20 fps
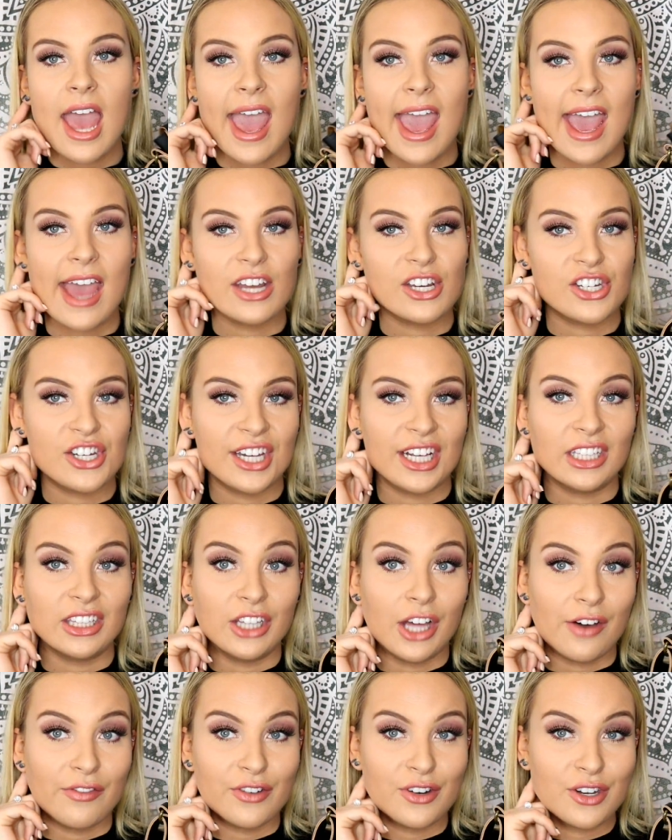and she
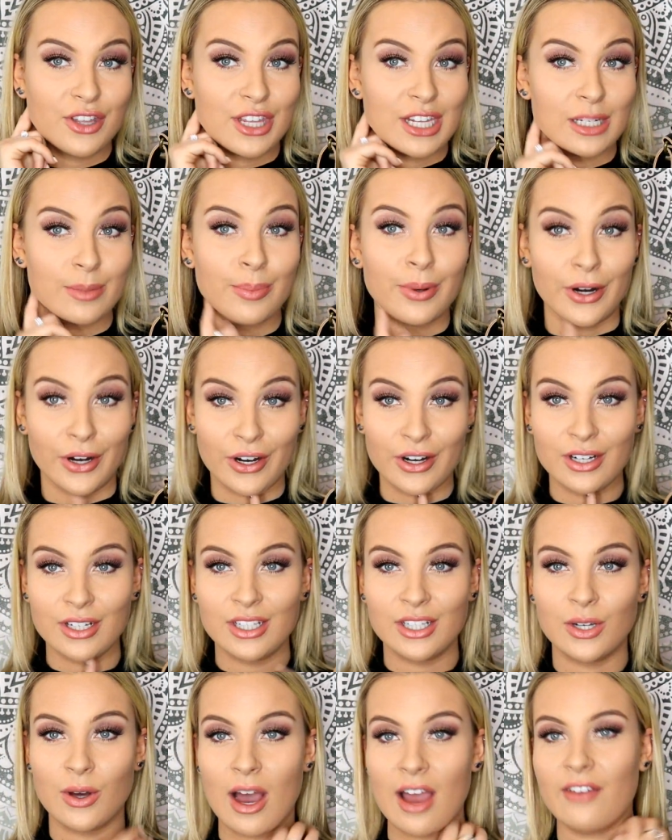loved this purse,
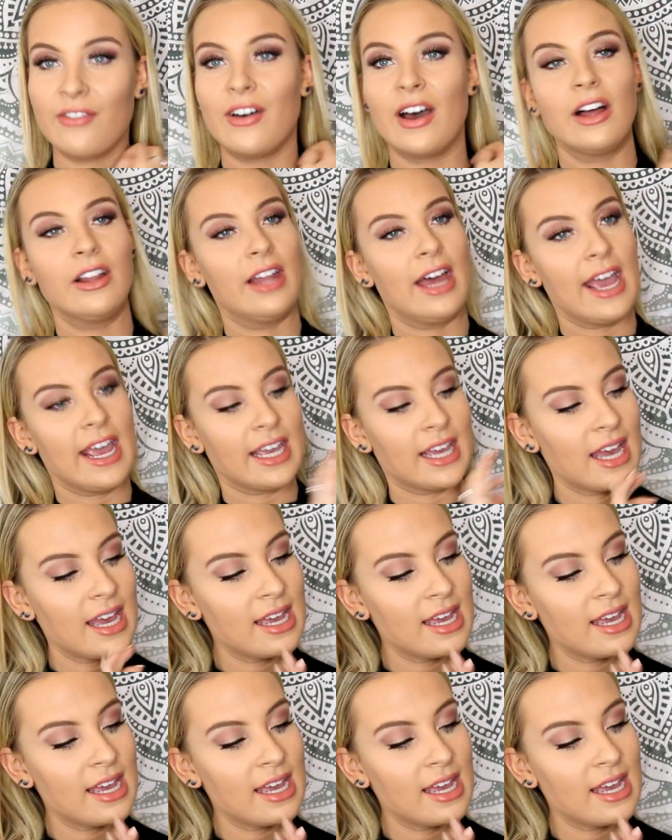so I felt like